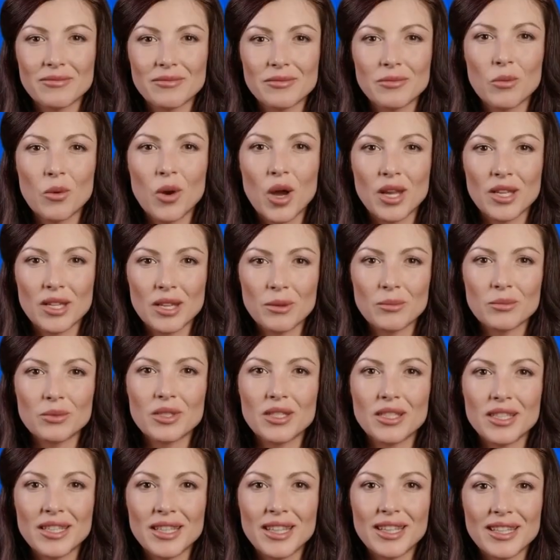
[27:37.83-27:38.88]
Welcome
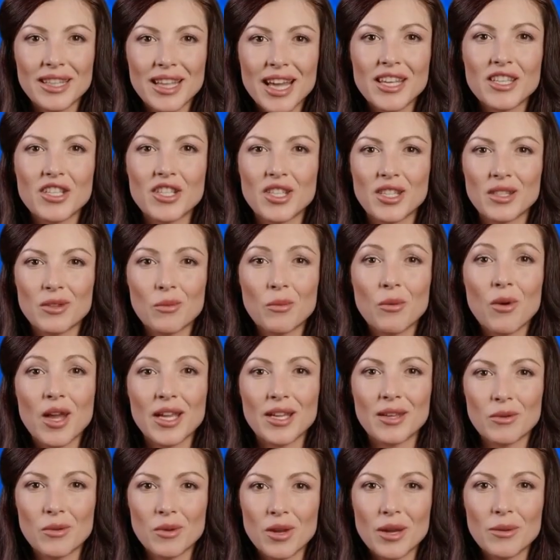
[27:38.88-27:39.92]
to the Connection
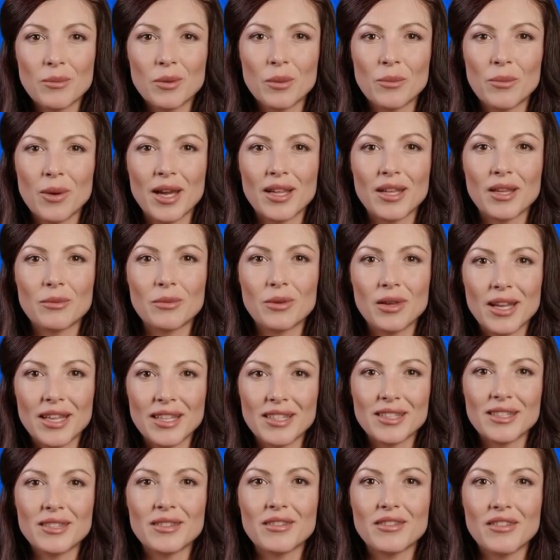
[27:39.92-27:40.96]
White Label
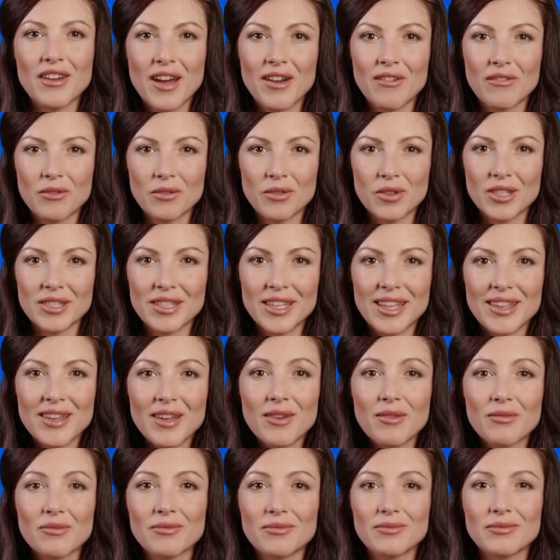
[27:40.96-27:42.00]
Marketplace software
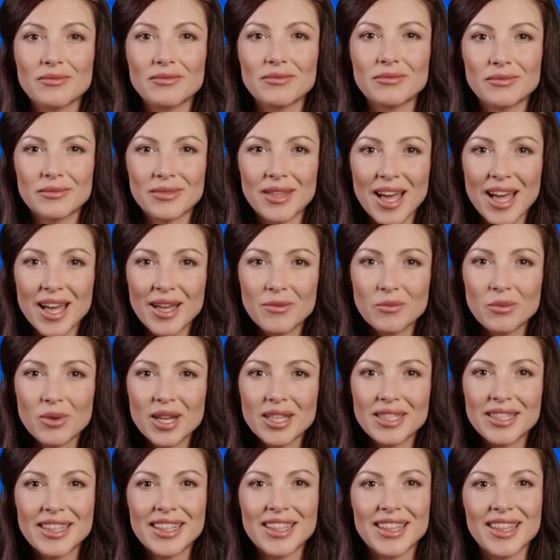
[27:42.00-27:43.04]
demo. I'm
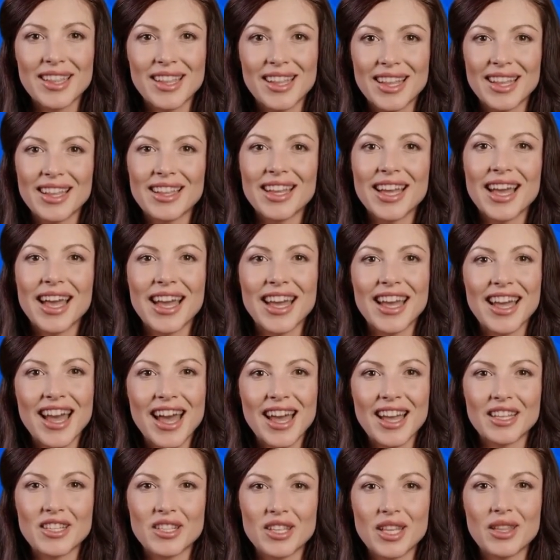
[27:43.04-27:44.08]
Wendy, an
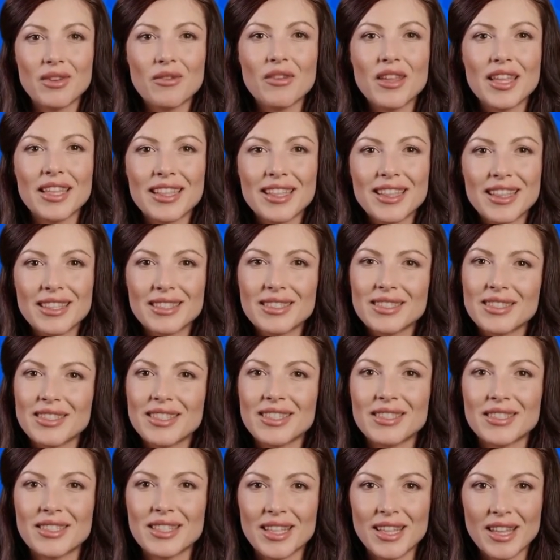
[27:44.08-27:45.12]
AI-generated
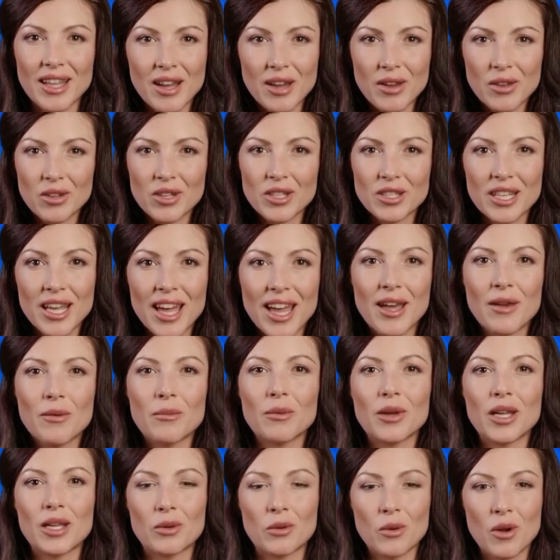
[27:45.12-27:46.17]
assistant here to help
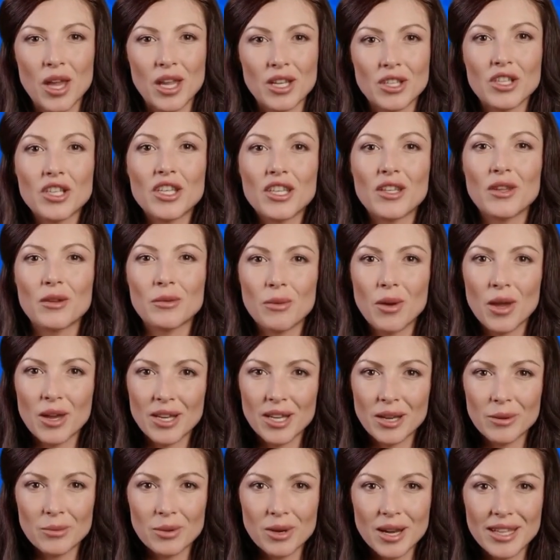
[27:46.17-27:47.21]
make launching your
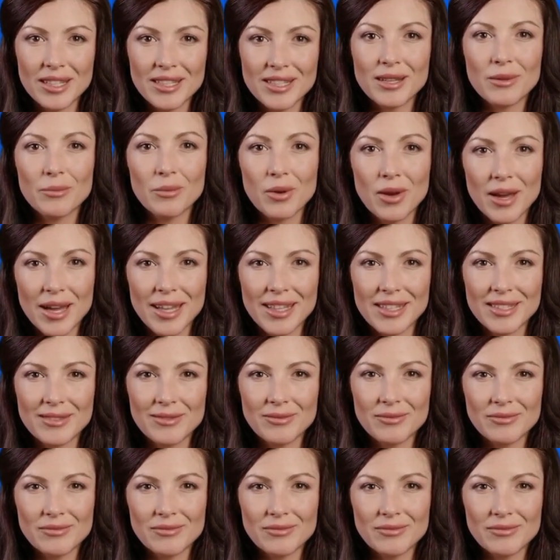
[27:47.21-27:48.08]
marketplace a breeze.